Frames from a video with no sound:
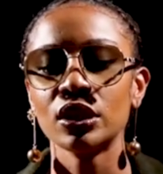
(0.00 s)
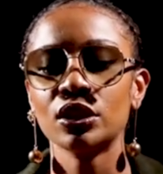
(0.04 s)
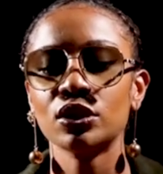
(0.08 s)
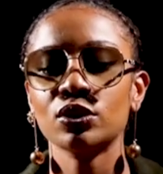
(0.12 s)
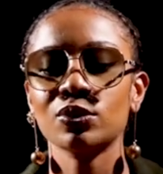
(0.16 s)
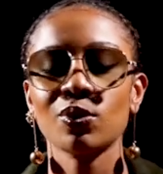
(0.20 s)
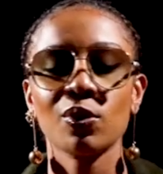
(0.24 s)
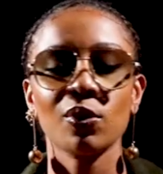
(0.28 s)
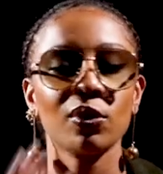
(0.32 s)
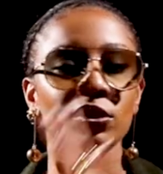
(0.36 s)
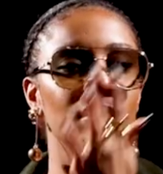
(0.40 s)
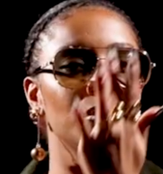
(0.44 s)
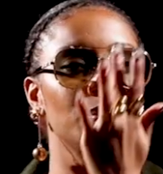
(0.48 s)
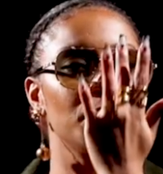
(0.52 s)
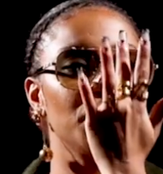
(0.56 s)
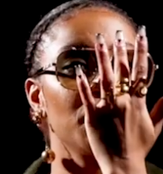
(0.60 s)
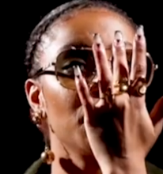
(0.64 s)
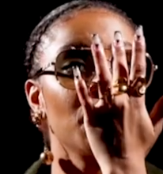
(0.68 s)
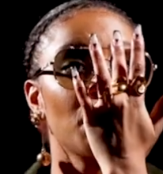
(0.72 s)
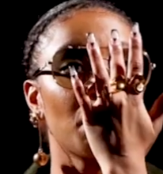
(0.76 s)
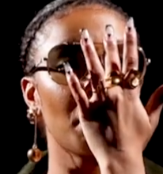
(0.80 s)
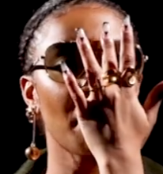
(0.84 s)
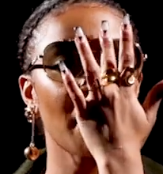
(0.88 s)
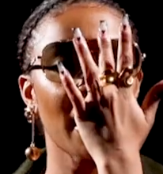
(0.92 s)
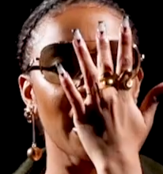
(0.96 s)
It's called
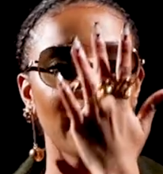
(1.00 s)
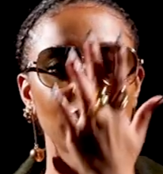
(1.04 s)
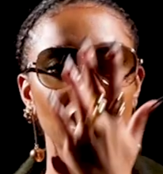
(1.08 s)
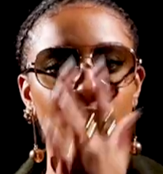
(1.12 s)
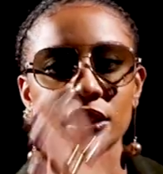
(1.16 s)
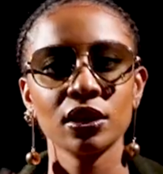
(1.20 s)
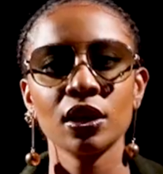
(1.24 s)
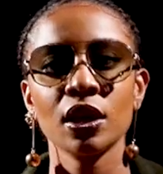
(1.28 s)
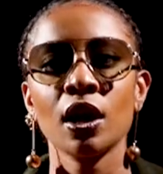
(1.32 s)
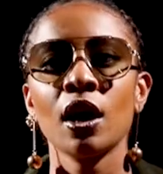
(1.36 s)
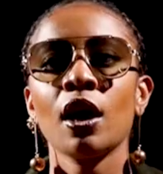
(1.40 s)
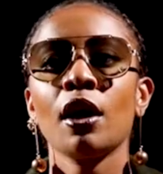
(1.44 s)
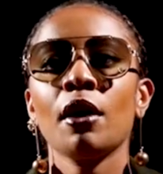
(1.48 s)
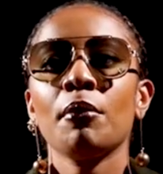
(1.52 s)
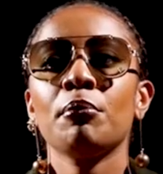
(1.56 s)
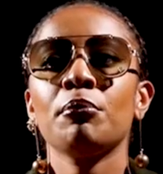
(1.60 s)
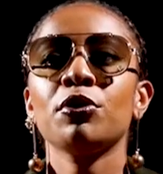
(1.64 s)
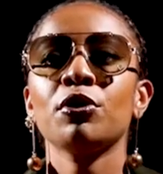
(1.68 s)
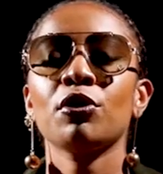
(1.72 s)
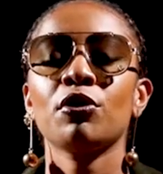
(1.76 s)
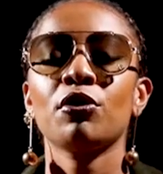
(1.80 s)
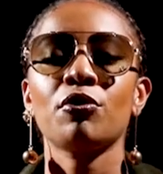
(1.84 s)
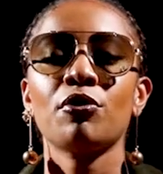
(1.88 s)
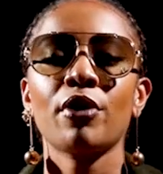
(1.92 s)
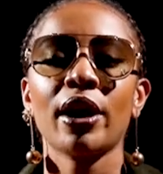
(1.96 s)
Be Alright.
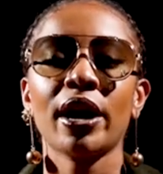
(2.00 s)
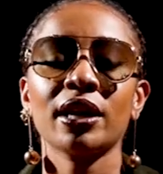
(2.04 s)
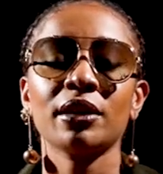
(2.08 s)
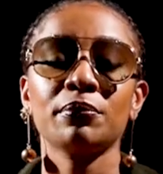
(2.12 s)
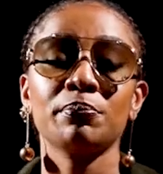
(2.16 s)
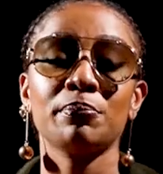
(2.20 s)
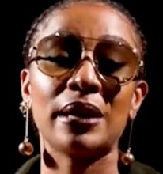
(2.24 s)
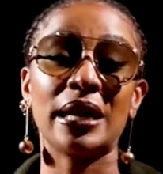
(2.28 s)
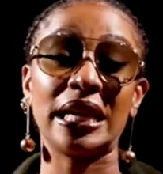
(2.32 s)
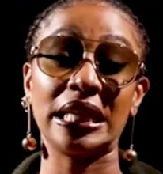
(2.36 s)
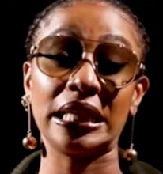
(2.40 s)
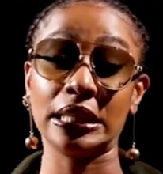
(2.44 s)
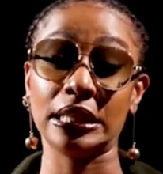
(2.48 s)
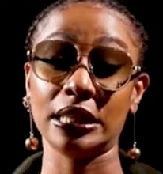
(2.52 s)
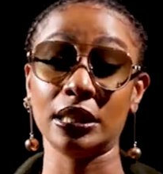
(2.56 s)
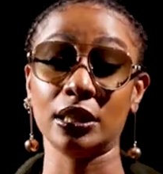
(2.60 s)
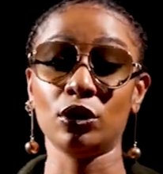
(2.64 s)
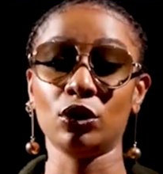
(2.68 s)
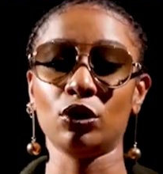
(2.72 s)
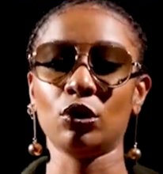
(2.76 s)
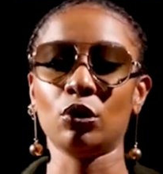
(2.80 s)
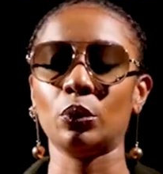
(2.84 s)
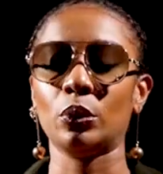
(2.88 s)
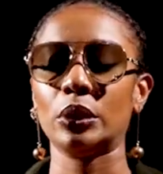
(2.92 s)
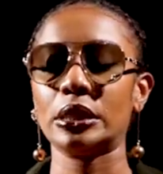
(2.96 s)
Be Alright by
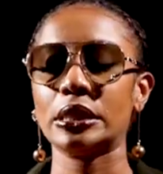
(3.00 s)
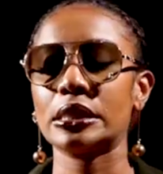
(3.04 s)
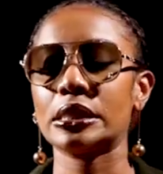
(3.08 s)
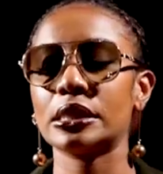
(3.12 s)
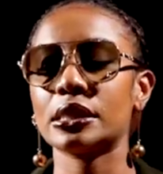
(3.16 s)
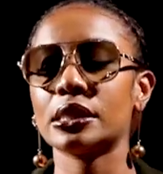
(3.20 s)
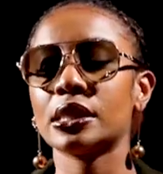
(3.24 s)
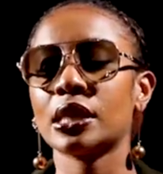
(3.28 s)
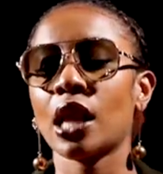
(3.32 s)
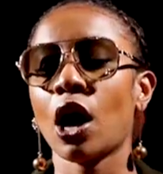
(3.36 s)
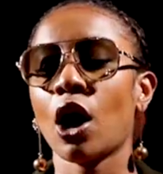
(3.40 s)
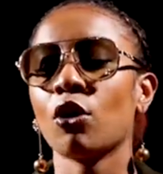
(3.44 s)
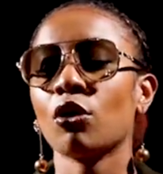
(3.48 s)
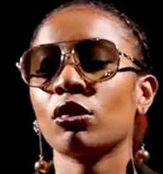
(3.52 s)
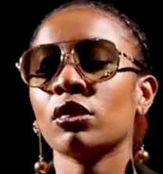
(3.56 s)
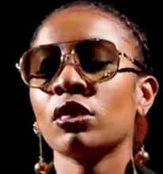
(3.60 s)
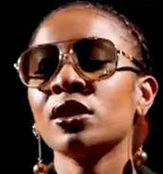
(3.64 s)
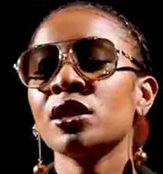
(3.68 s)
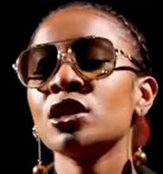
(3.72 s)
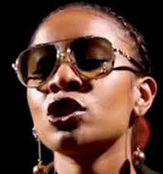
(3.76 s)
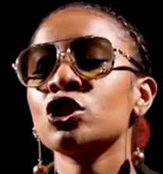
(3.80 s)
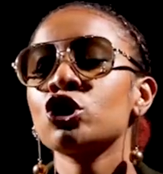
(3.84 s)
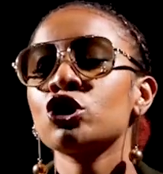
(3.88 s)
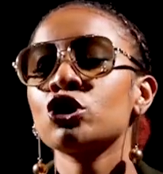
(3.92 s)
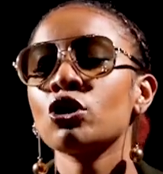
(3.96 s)
Dean Lewis. Now
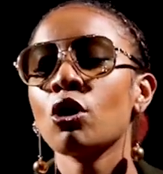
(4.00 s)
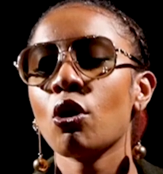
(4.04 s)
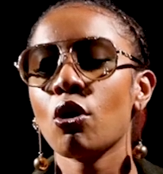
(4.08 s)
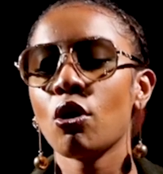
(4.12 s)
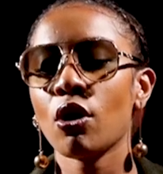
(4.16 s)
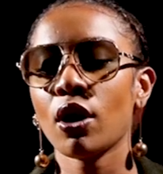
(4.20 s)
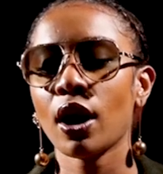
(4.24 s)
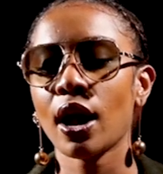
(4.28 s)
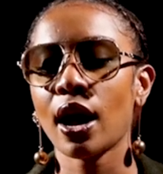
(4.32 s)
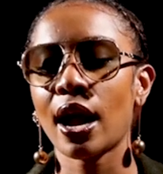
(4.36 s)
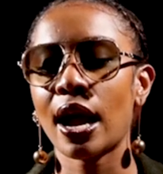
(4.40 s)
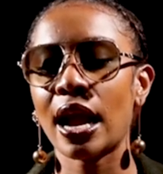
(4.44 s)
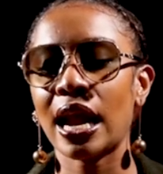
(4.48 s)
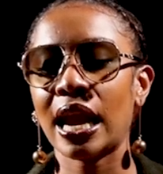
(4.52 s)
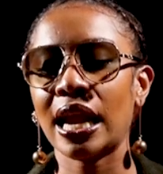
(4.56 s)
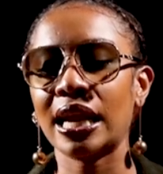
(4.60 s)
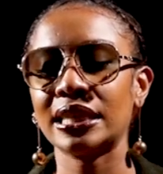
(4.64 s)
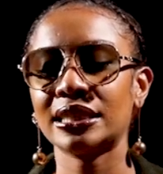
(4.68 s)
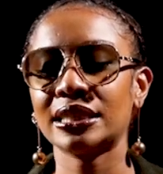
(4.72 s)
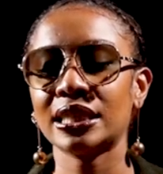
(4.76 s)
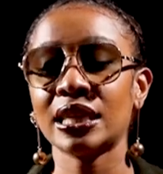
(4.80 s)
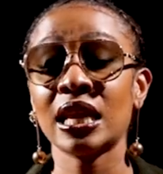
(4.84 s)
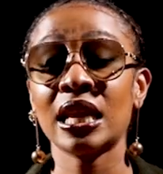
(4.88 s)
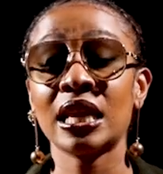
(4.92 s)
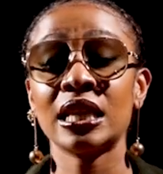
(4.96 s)
this song, I
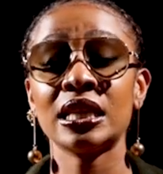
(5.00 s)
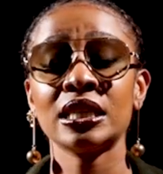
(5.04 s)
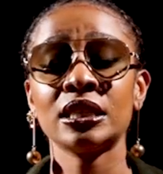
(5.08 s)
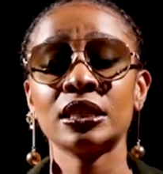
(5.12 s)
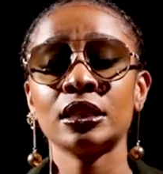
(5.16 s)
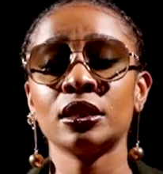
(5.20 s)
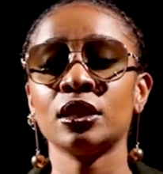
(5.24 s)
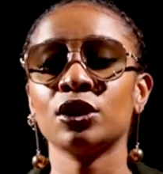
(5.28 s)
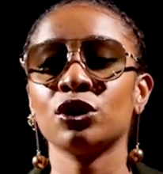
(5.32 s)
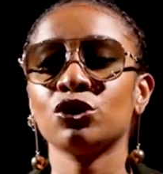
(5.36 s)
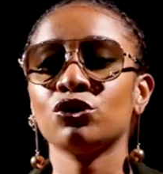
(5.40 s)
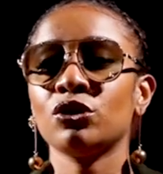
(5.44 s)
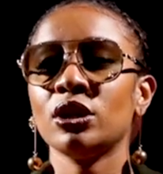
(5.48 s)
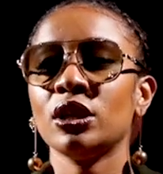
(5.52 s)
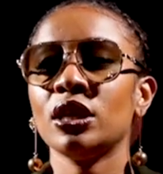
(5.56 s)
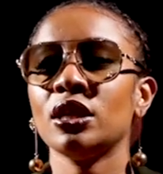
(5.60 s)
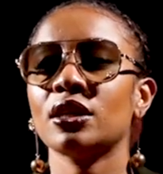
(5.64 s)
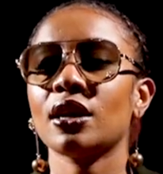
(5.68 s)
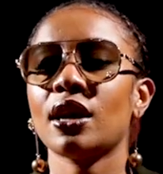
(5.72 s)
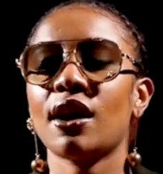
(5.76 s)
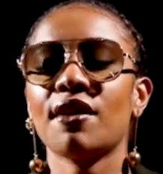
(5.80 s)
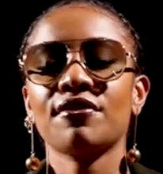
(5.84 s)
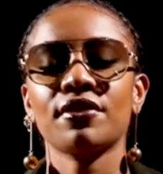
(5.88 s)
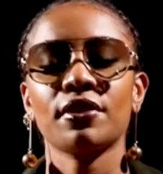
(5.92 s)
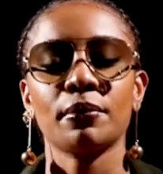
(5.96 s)
started listening to it
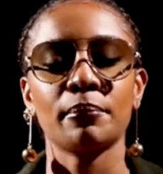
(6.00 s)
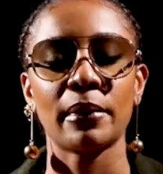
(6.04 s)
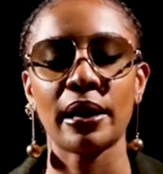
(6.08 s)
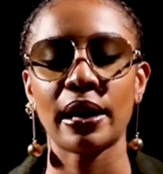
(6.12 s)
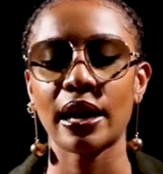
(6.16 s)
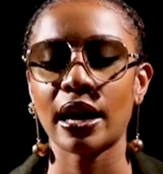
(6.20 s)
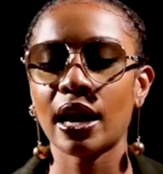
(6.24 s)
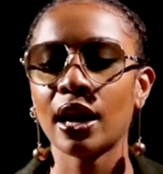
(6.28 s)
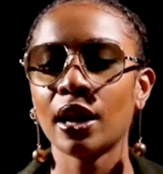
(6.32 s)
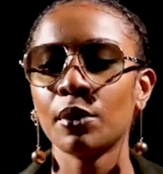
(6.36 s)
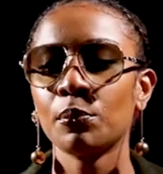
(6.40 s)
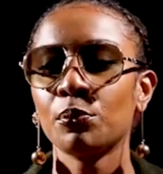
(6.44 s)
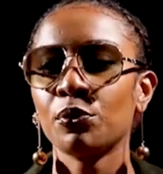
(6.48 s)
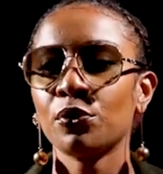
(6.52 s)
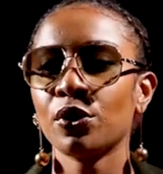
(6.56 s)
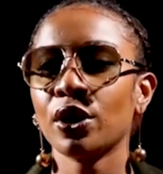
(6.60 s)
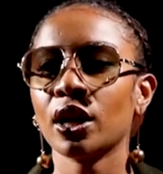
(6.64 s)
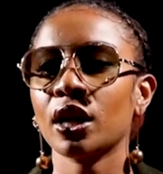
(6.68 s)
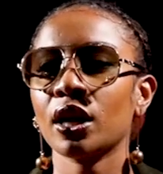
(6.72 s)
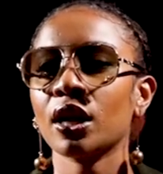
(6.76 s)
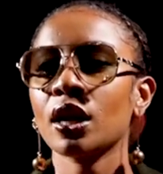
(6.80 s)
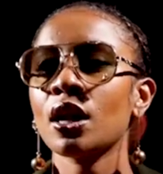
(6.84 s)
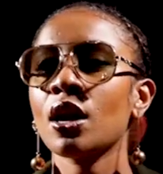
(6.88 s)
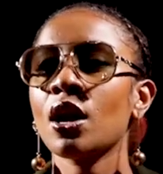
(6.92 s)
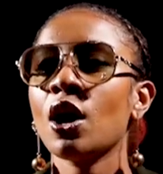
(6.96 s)
after my
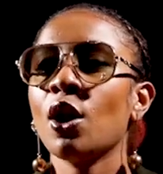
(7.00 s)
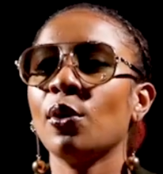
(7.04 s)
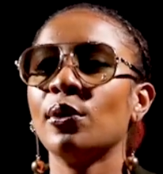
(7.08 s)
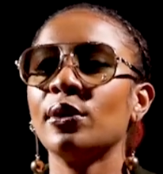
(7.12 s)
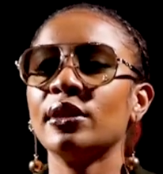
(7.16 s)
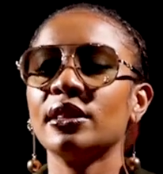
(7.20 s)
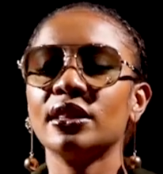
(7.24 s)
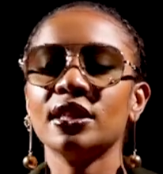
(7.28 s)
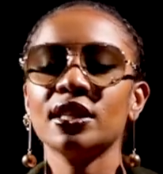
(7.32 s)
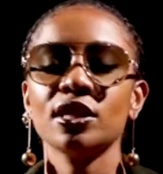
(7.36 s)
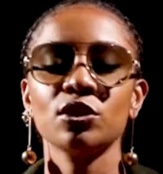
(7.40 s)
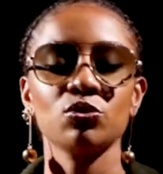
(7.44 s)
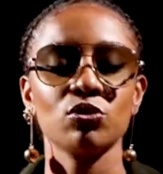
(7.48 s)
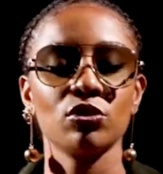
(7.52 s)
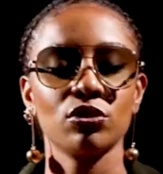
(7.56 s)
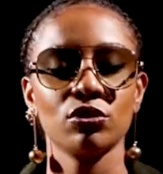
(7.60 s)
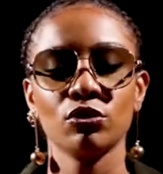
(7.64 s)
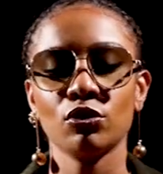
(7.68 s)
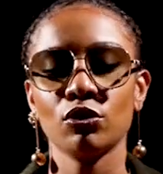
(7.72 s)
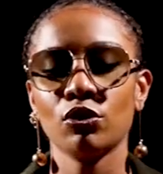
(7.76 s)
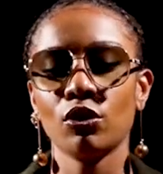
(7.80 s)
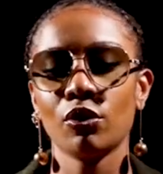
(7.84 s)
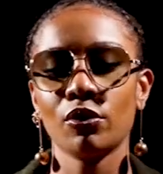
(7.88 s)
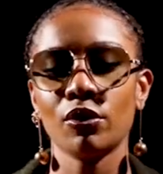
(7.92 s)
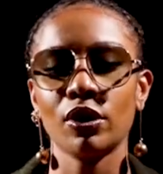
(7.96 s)
heartbreak when things were
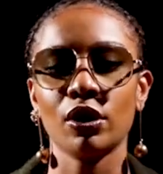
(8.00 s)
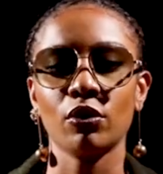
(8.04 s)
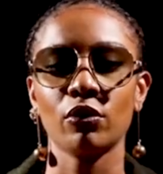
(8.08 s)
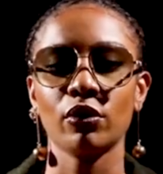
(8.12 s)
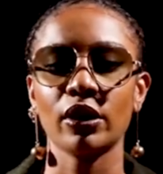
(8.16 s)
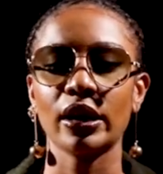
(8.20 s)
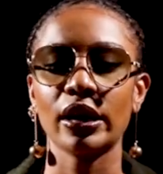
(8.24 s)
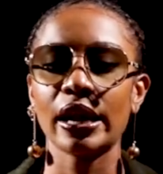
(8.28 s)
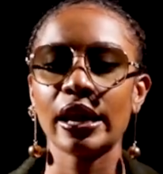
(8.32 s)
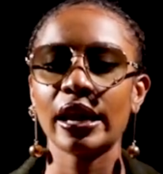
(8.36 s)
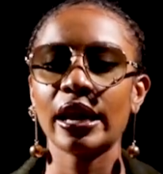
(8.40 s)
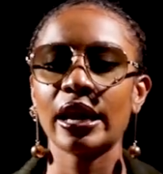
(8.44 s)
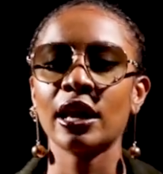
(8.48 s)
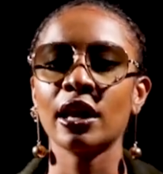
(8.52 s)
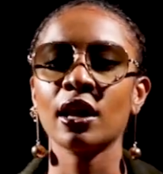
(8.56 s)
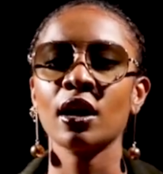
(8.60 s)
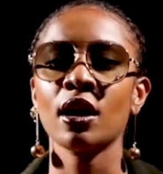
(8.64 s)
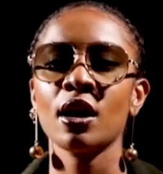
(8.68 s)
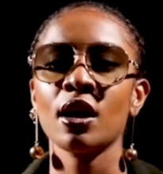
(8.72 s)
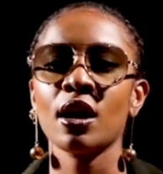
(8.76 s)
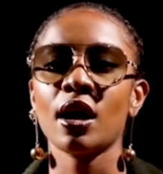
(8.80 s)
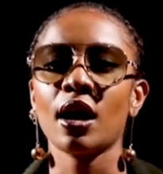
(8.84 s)
not going okay.